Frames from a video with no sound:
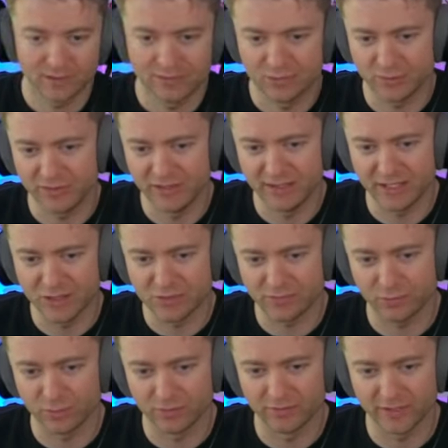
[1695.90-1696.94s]
Do we need
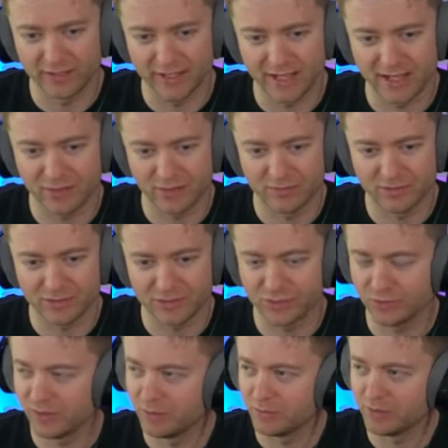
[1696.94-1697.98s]
h4 right now? I'm not
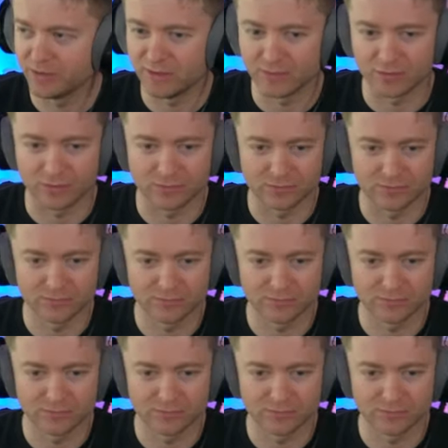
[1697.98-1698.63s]
sure that we do.